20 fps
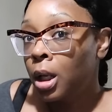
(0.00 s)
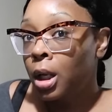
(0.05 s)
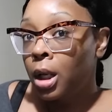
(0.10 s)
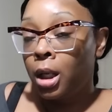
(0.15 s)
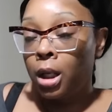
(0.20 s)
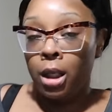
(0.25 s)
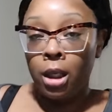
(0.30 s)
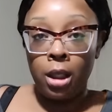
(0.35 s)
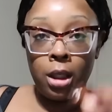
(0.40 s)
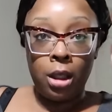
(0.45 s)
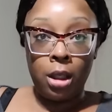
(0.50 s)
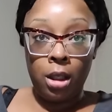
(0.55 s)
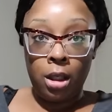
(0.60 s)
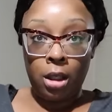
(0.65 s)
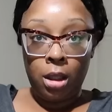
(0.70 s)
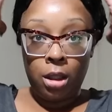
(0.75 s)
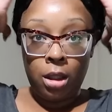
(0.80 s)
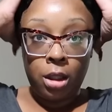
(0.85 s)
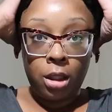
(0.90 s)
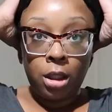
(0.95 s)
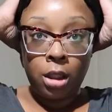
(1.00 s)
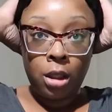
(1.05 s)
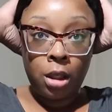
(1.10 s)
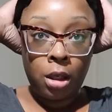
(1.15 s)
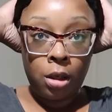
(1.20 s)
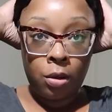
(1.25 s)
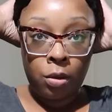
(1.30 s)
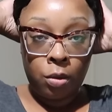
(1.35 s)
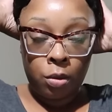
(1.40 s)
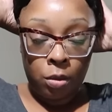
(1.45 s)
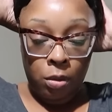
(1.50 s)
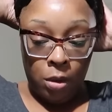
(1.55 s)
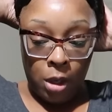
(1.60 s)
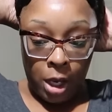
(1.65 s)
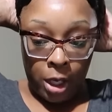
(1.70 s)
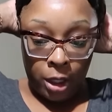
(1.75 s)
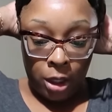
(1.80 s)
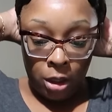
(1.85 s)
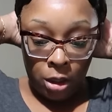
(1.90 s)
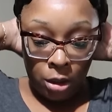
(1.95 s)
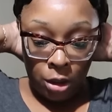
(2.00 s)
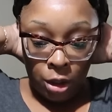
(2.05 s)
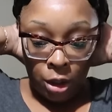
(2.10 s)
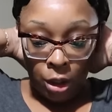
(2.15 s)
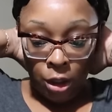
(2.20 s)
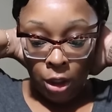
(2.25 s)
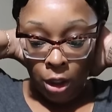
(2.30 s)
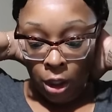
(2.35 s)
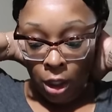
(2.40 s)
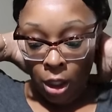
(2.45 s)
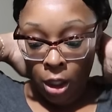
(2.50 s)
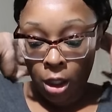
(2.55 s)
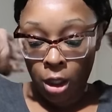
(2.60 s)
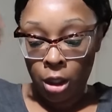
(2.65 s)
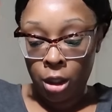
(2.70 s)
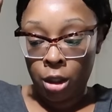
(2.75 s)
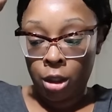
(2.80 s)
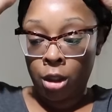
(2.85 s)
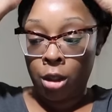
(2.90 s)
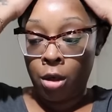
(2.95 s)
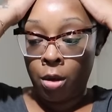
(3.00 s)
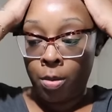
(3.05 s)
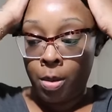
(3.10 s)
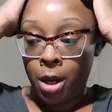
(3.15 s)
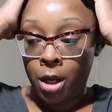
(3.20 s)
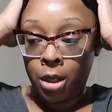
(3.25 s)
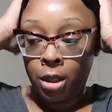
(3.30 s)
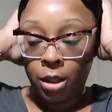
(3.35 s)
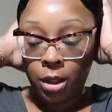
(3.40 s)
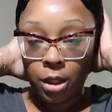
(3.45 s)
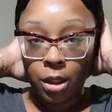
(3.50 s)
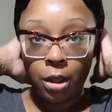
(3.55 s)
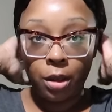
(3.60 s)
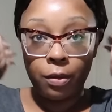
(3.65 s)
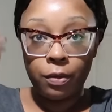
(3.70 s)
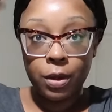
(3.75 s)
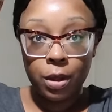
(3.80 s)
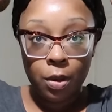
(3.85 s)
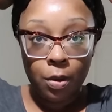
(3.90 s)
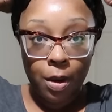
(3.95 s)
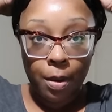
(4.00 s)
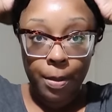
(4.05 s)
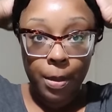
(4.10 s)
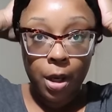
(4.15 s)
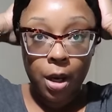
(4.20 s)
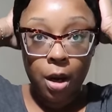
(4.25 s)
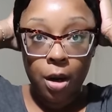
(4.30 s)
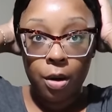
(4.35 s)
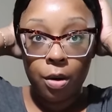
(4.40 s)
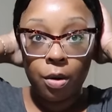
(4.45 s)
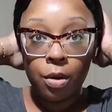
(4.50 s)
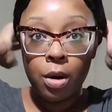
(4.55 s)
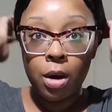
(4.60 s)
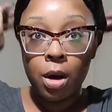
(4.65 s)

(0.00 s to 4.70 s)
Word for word: And she don't like, she's scared, she there by herself, so I'm gonna go.